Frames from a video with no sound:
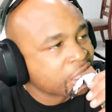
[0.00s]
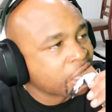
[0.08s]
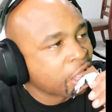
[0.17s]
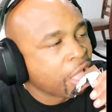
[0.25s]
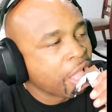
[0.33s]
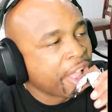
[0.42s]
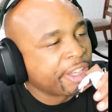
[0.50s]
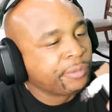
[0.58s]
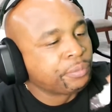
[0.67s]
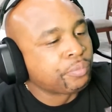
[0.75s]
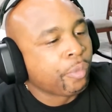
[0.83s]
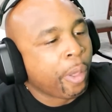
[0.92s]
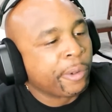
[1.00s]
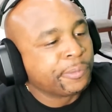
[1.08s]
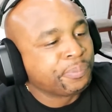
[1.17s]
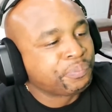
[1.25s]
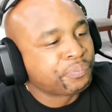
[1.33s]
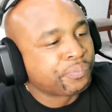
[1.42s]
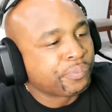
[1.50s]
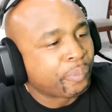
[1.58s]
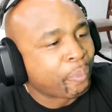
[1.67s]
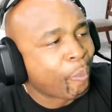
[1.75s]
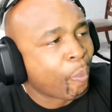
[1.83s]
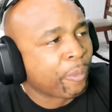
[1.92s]
I didn't mean to fall under his
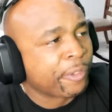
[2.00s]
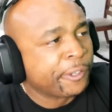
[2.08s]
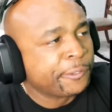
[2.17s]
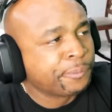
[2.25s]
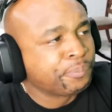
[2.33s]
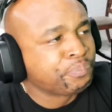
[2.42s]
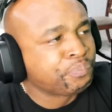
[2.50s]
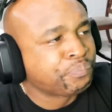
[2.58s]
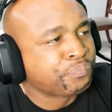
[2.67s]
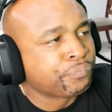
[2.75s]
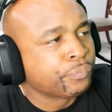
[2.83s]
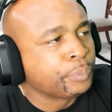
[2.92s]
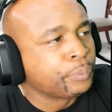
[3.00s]
spell. I'm only human.